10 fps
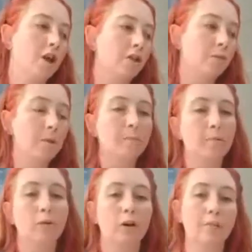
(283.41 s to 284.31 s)
the people
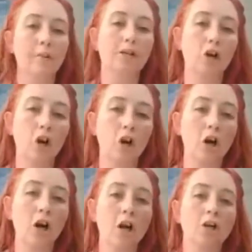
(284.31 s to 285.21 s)
were coming to
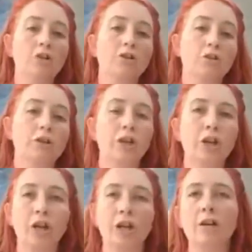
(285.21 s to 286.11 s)
her, so
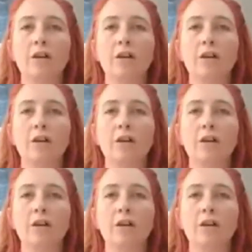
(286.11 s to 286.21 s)
she